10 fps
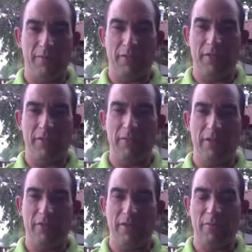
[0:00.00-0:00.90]
but
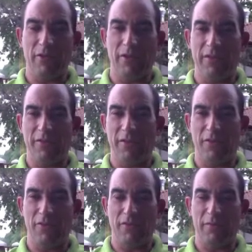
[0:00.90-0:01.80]
sometimes it can be quite
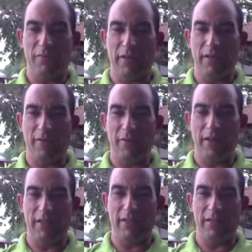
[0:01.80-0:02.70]
difficult picking up the
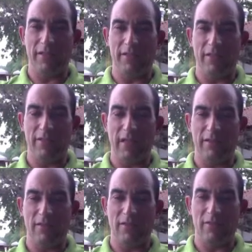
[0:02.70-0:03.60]
isolated
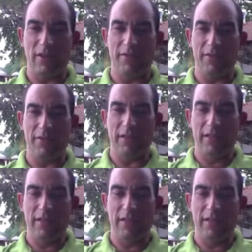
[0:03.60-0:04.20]
riders.